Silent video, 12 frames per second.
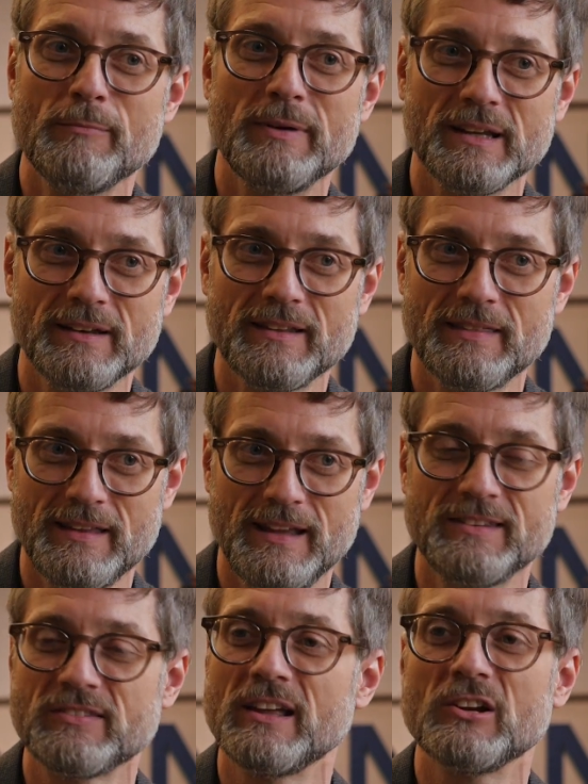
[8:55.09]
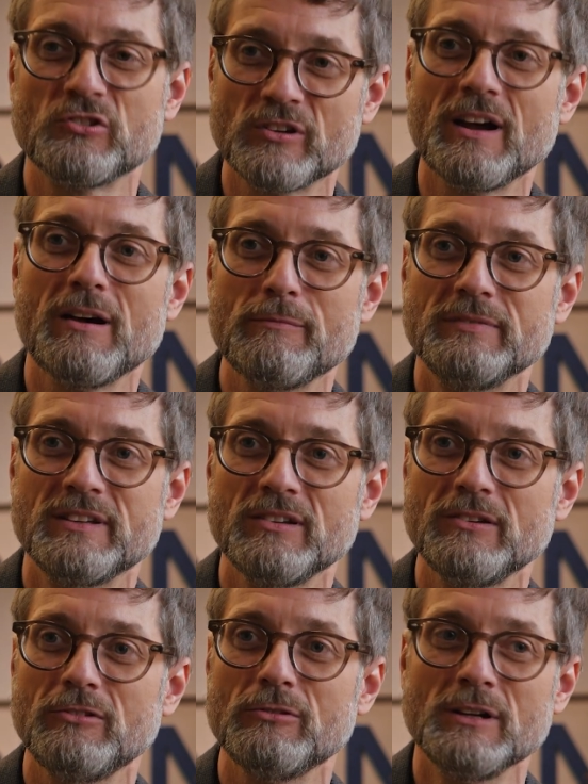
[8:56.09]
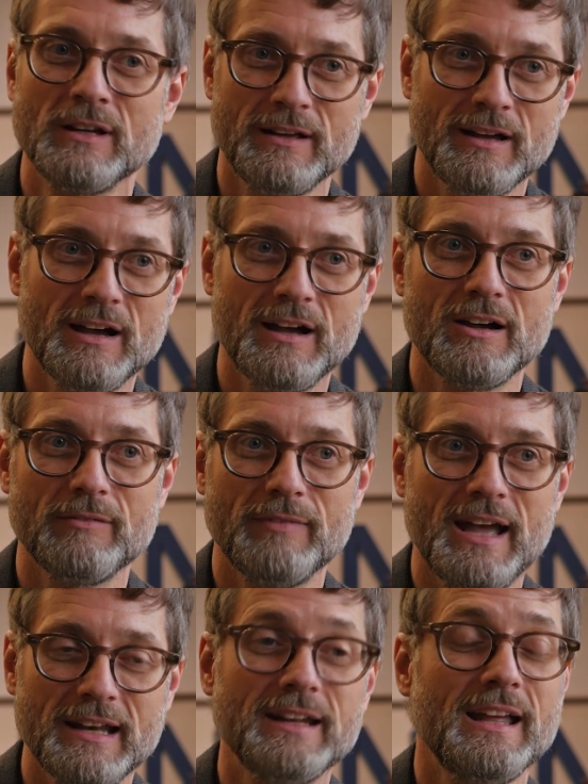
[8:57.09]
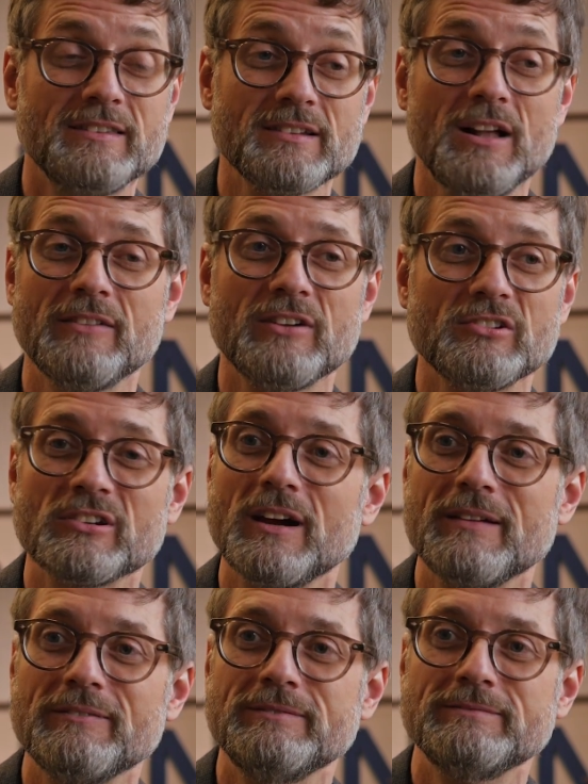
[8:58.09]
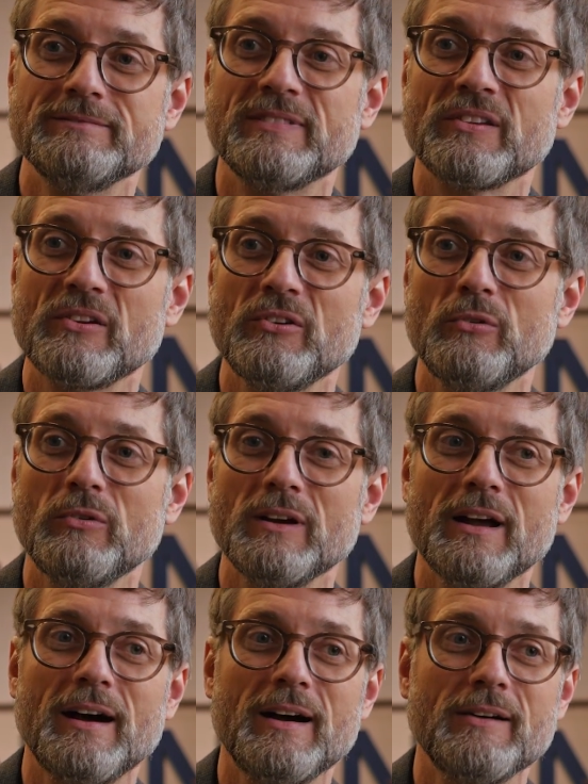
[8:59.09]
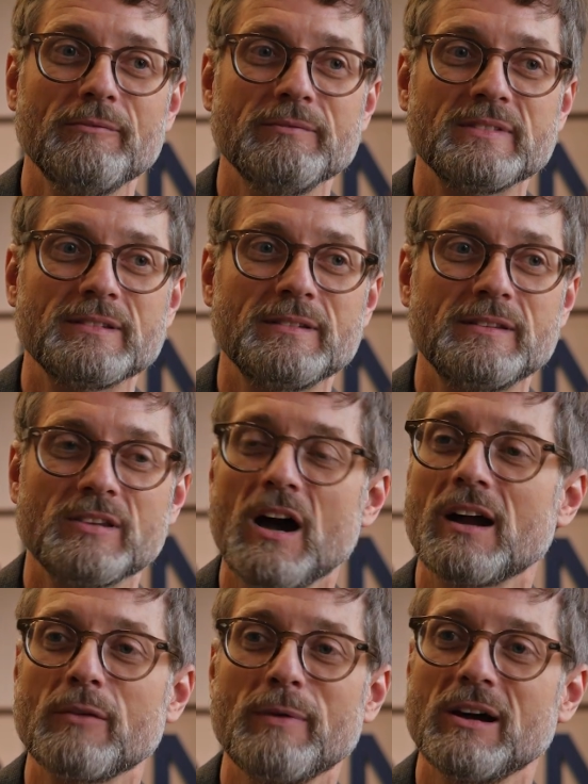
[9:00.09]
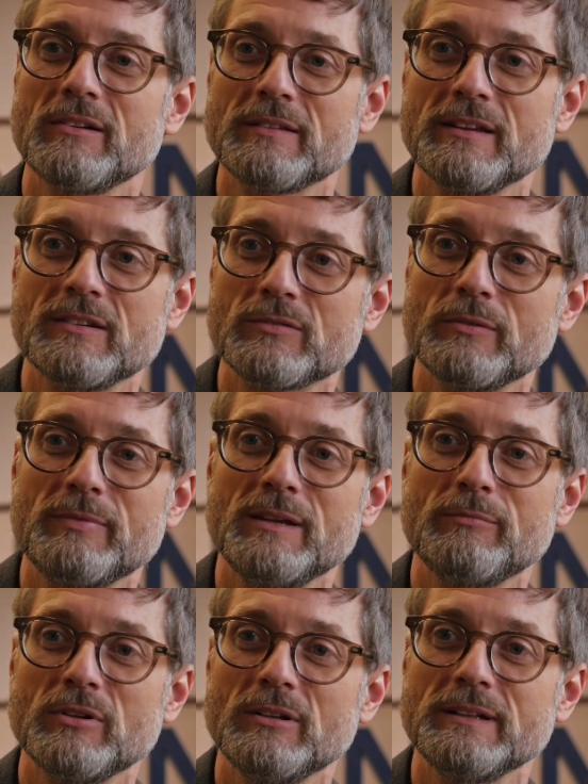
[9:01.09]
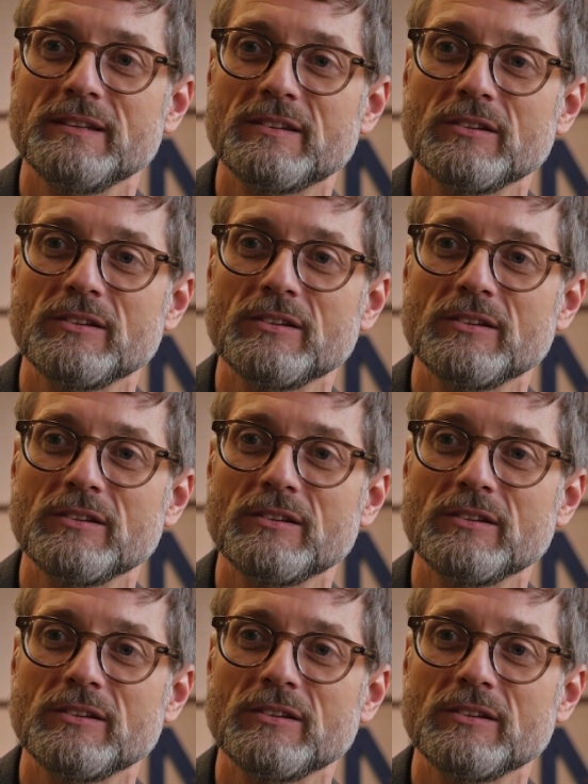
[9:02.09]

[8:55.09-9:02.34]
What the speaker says: But it's their job to, and it's all of our job to talk about this with people and